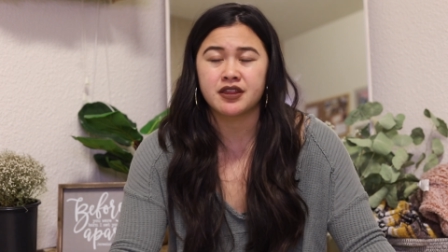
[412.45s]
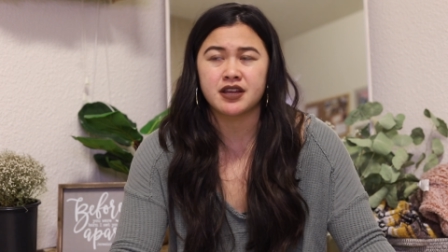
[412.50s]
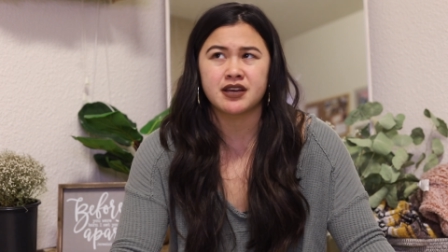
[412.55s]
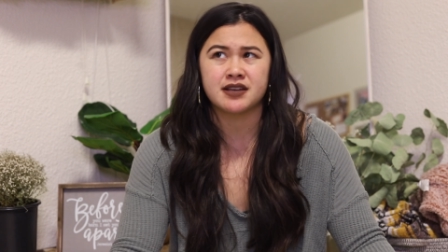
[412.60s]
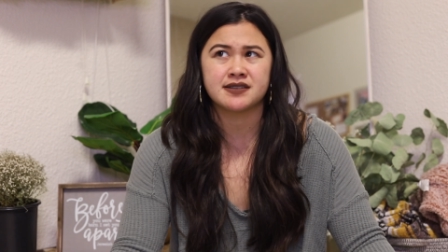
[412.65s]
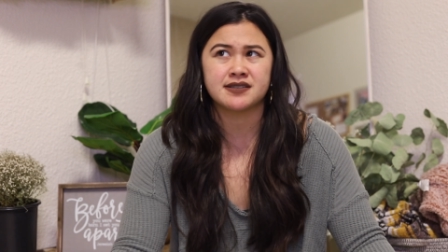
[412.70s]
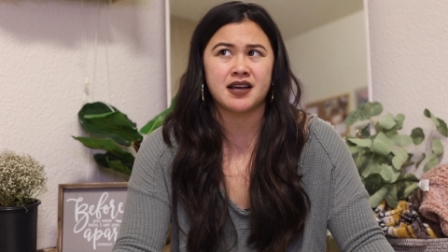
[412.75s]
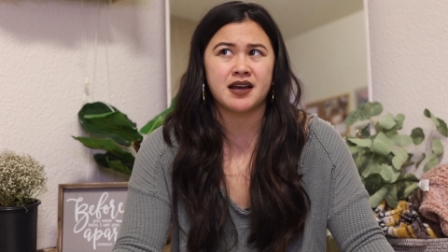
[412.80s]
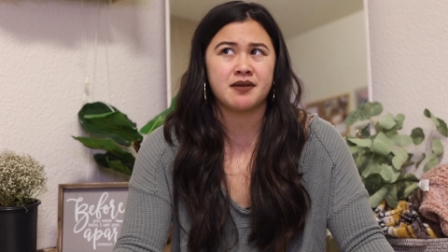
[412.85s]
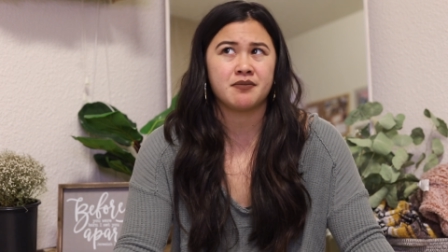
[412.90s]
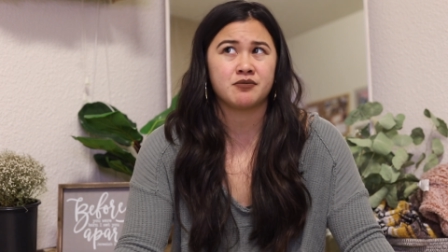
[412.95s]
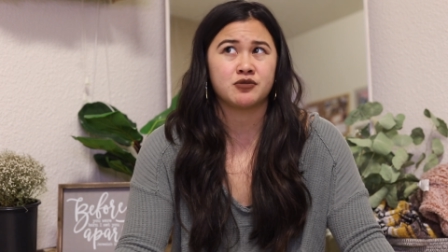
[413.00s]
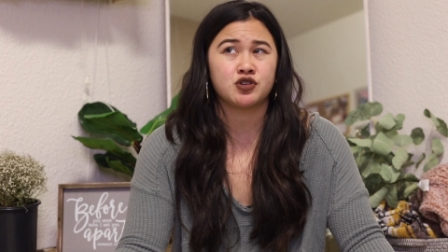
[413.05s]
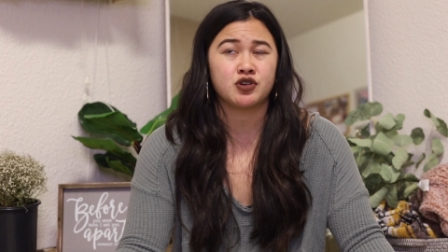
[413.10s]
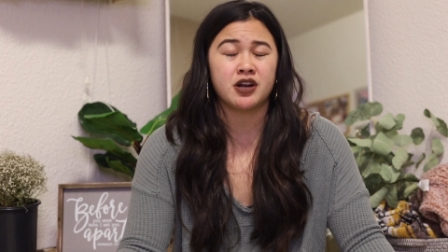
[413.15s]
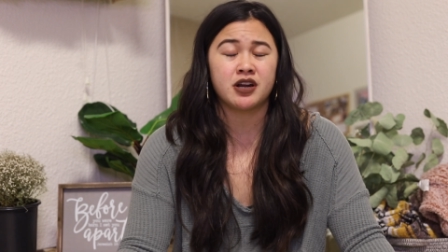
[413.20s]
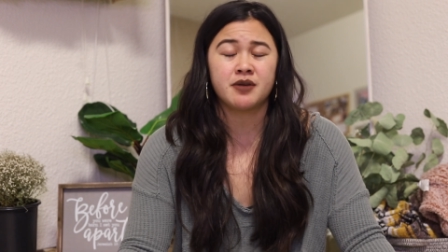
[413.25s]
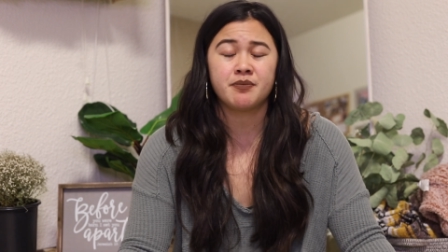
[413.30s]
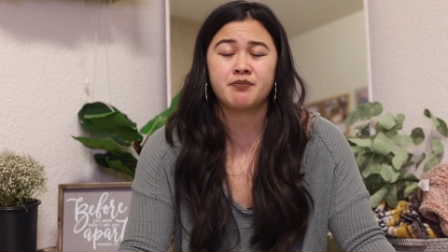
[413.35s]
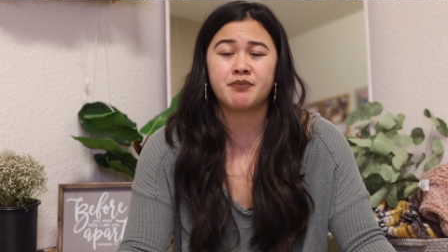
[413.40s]
things. I'm
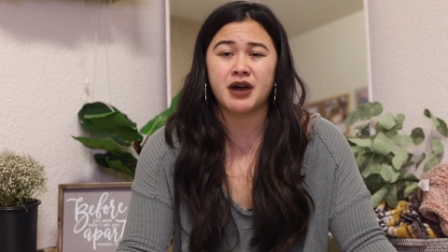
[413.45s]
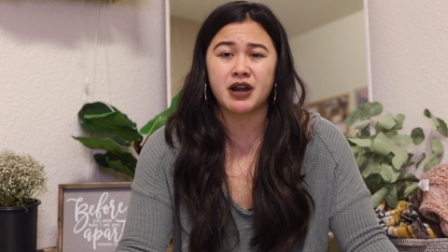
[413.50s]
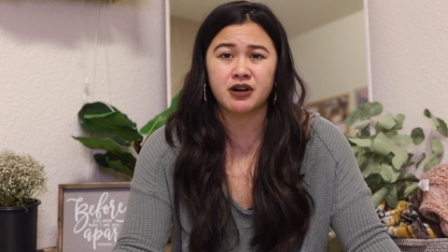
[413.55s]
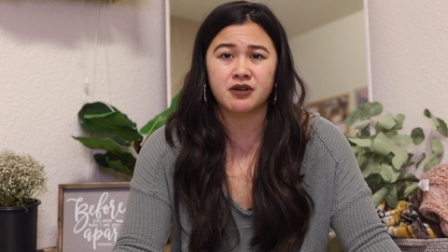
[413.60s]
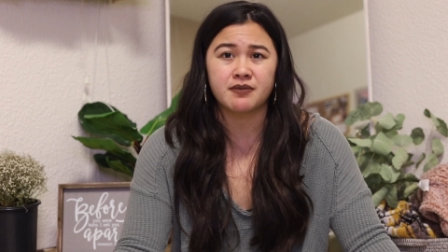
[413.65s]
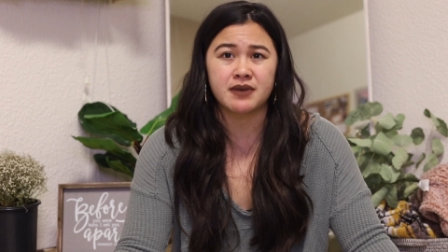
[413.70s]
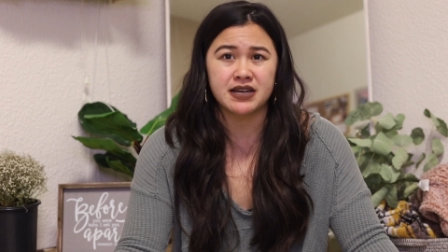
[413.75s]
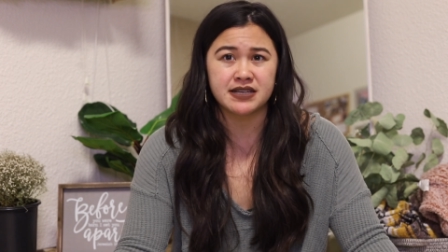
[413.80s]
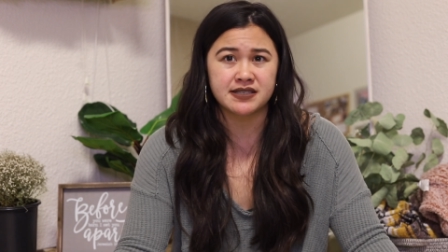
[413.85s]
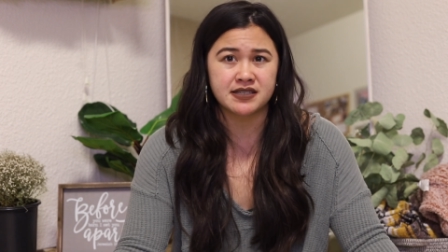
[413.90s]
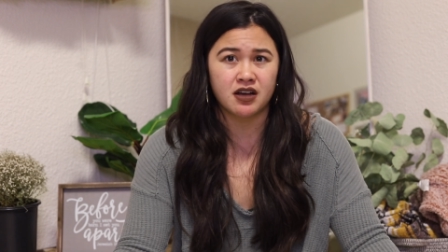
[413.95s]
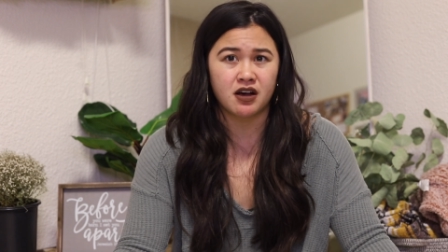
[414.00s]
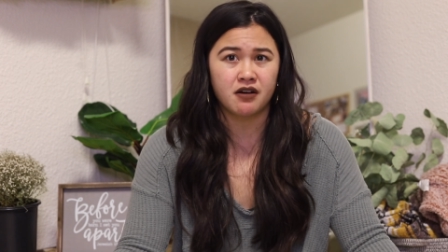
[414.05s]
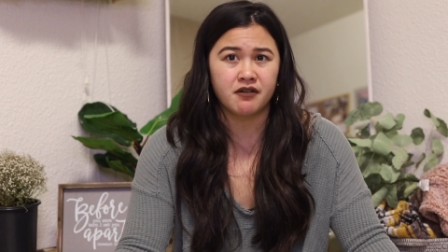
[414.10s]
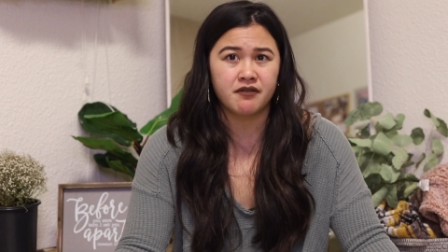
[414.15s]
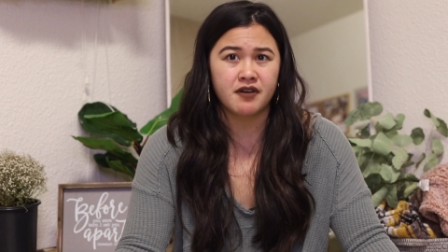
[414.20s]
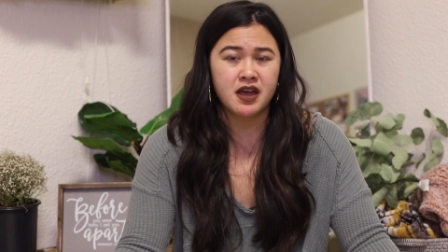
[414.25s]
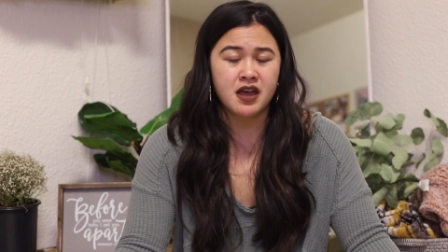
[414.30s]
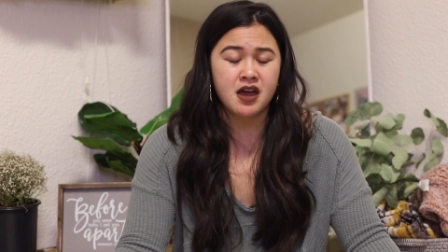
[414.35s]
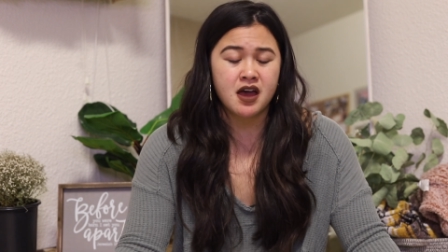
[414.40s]
trying to better myself.